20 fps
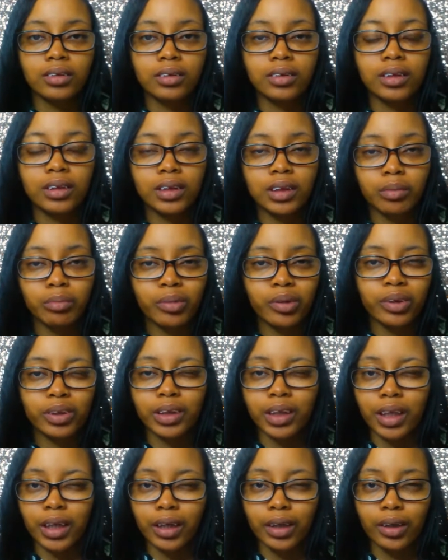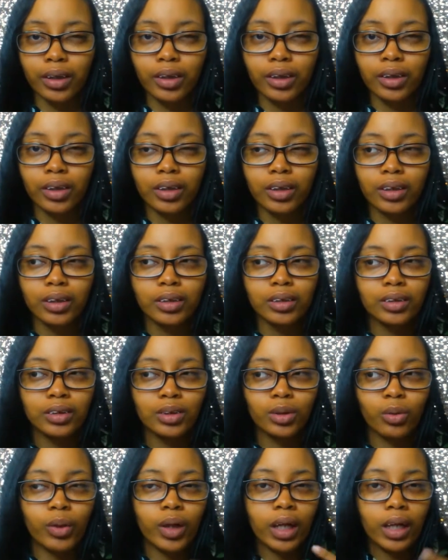December is here.
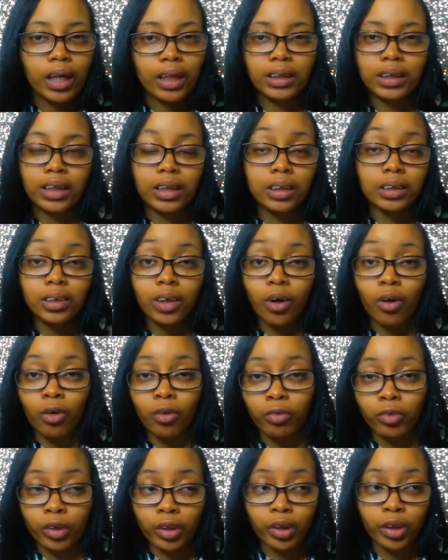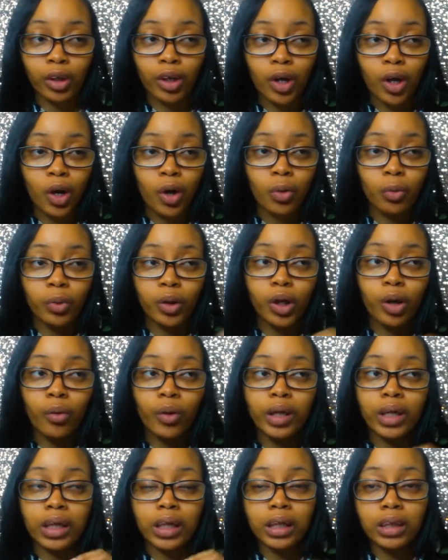twenty nineteen is over. We're
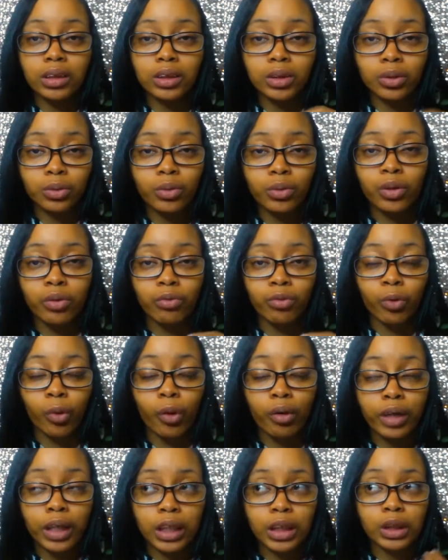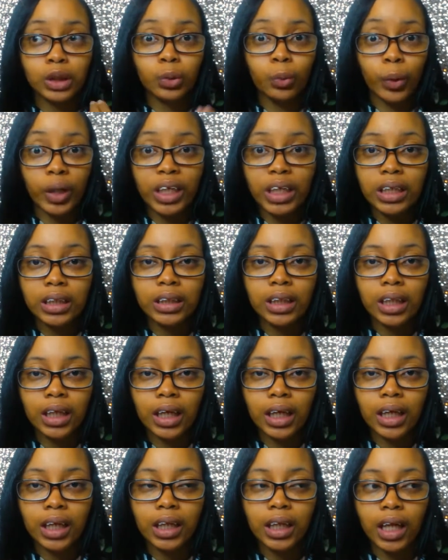going into the roaring twenties
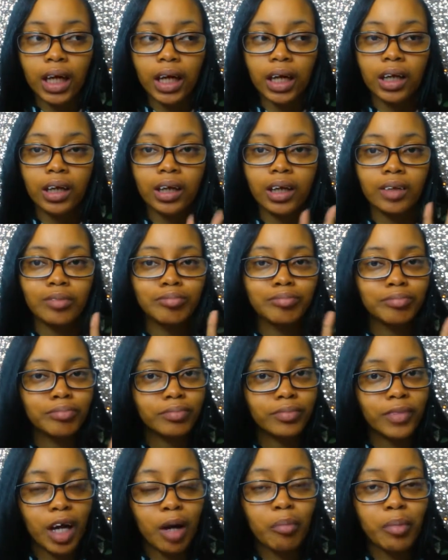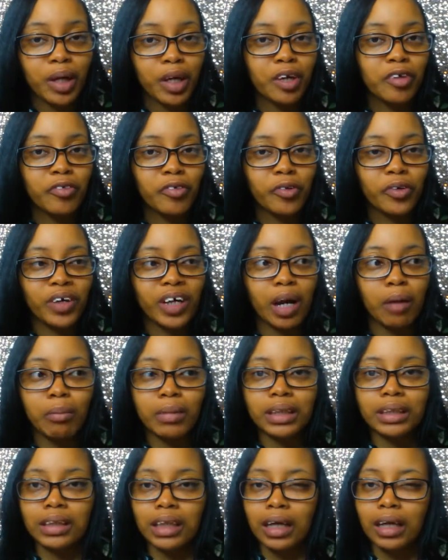again. Like, I'm here for it. I'm
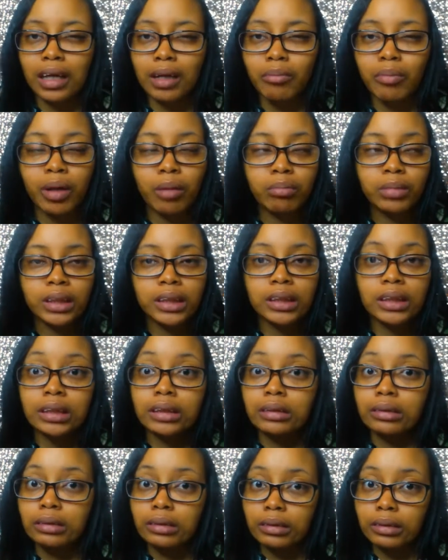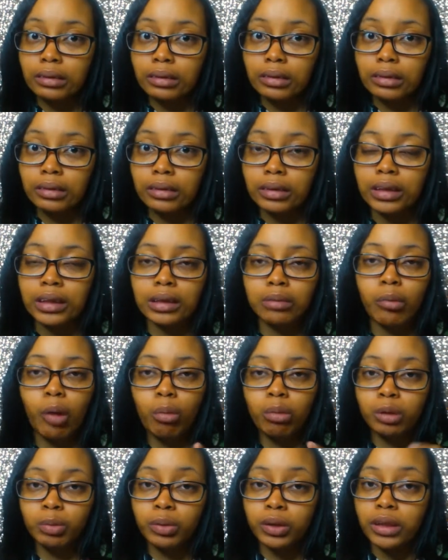excited, but I'm just like, uh, because I'm
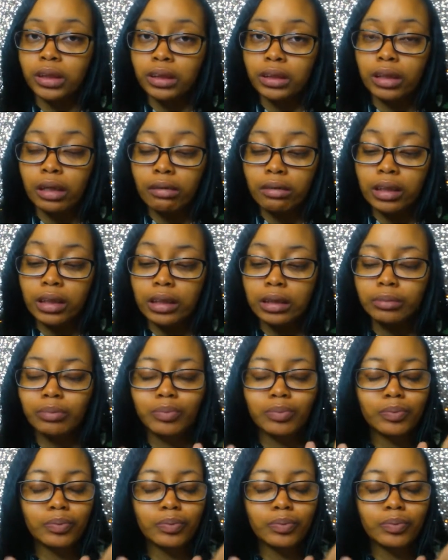almost pushing thirty,